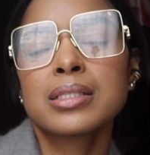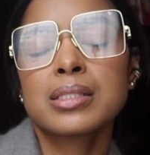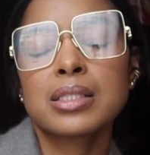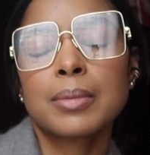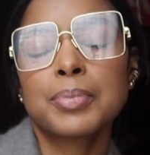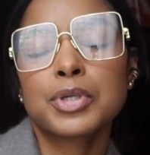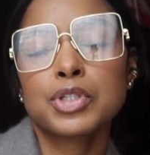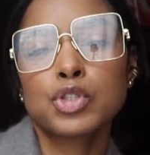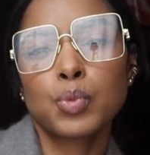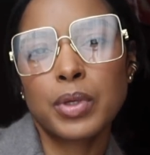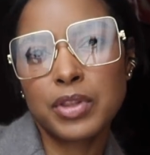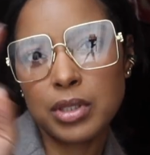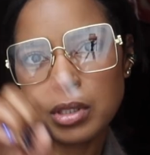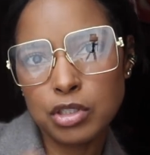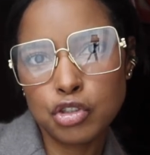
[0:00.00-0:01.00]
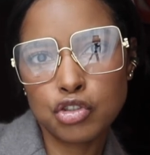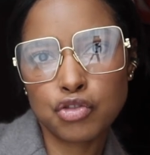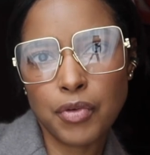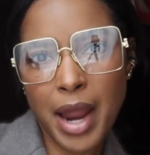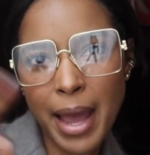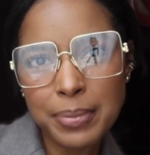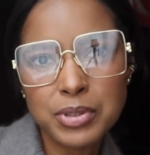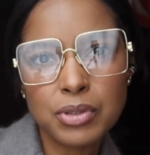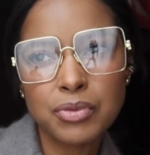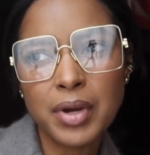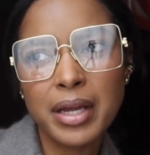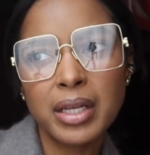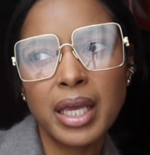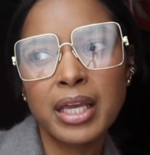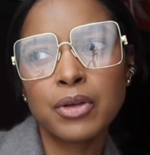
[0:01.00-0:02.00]
slippers with the straps
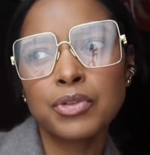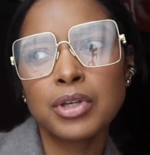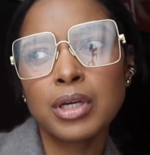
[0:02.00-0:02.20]
around ankle,